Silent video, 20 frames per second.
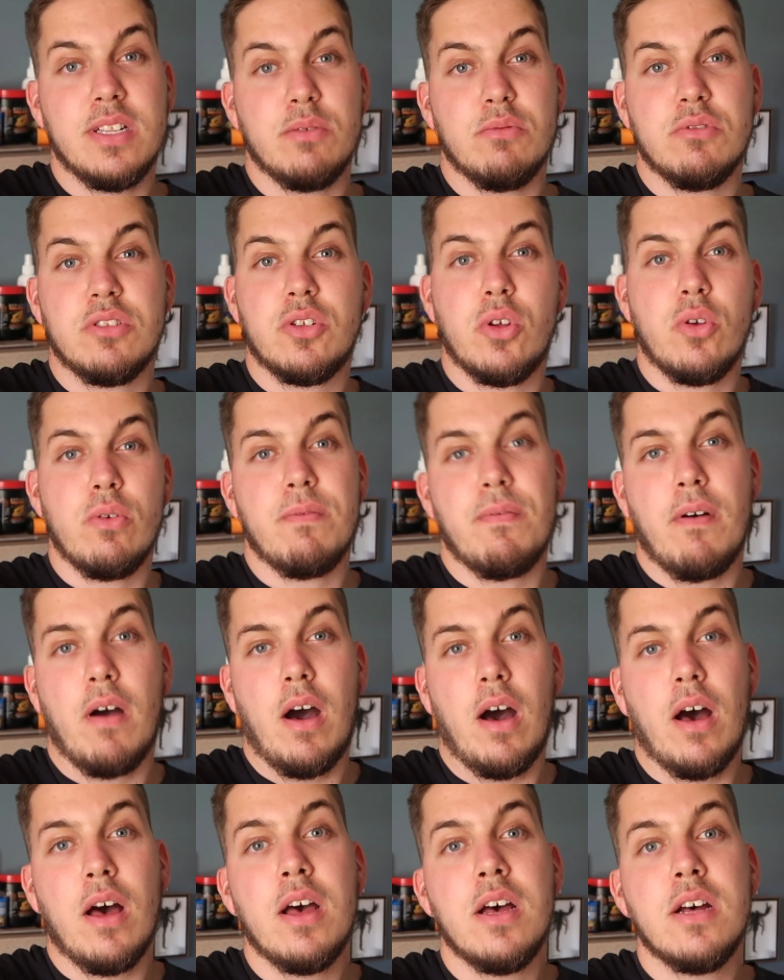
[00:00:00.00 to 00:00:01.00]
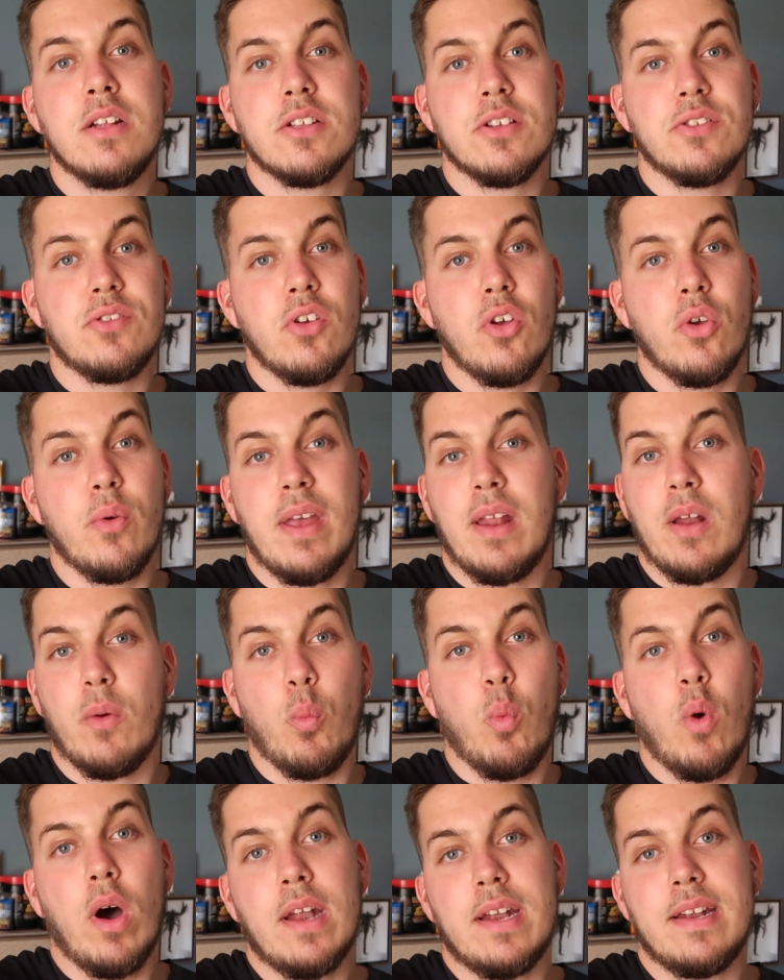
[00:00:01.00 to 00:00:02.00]
it was too far to do in a
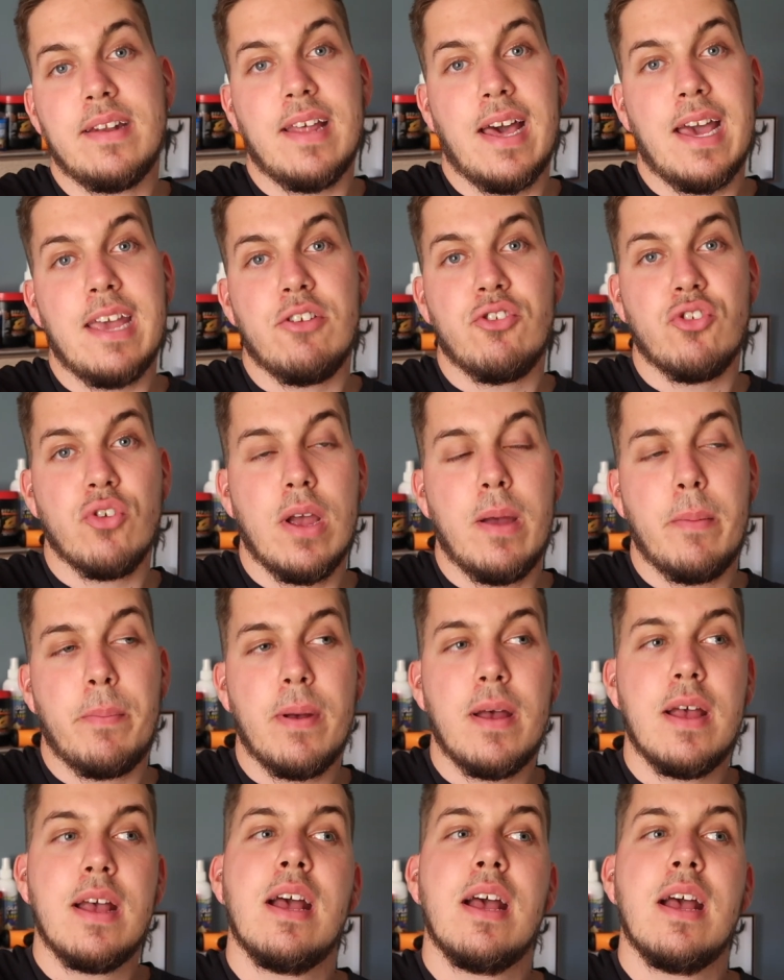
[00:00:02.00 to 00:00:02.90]
one-day trip.